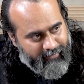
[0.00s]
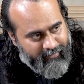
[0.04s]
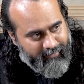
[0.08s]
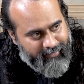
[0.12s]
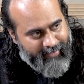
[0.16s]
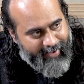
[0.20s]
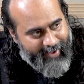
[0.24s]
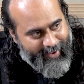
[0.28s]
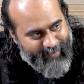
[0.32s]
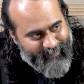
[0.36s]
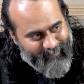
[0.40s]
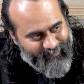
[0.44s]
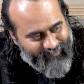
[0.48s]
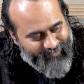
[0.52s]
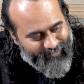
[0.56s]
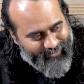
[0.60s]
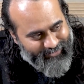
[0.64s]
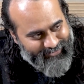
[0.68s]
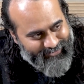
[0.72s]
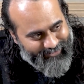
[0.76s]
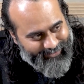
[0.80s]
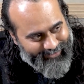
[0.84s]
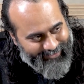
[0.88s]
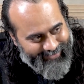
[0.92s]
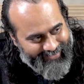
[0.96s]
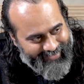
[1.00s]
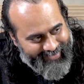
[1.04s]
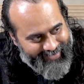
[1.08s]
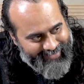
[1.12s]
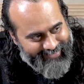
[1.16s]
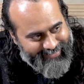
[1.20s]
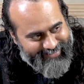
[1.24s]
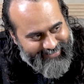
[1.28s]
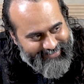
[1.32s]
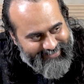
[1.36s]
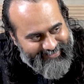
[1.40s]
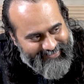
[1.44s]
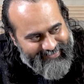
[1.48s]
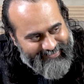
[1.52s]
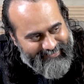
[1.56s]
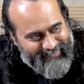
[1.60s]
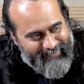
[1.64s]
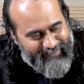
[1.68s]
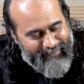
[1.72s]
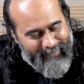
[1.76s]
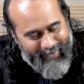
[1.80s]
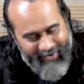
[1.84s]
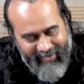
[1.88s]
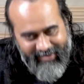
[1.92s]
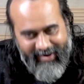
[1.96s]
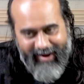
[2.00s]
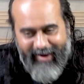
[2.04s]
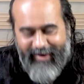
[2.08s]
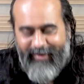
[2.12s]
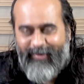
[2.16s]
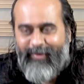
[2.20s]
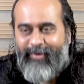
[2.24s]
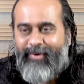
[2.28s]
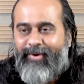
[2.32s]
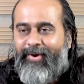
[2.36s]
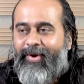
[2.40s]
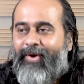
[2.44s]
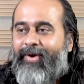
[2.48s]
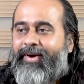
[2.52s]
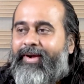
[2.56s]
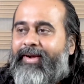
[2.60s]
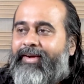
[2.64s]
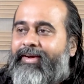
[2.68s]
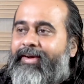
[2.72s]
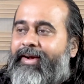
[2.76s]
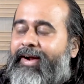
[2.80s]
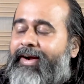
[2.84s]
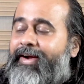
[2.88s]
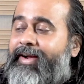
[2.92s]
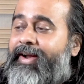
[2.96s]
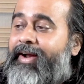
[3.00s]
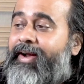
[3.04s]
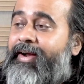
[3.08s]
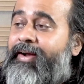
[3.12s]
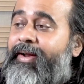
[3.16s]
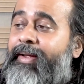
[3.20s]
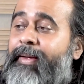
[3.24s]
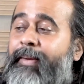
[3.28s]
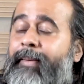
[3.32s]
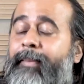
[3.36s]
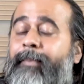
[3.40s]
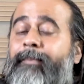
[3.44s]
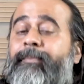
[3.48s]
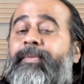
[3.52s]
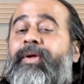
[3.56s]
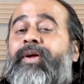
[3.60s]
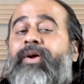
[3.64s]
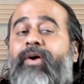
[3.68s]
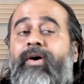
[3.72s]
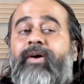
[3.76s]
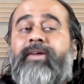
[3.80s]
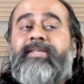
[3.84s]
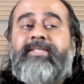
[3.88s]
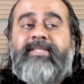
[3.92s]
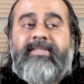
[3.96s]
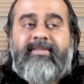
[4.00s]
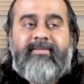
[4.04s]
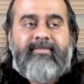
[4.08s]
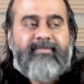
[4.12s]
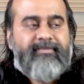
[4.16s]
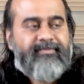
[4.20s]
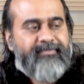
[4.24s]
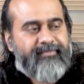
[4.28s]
camp was organized, but I could not attend because